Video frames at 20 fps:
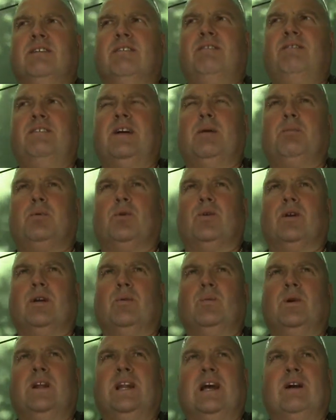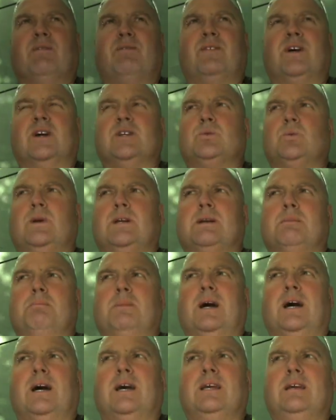February, and we're now first week of
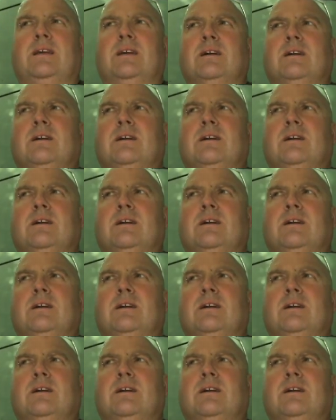May.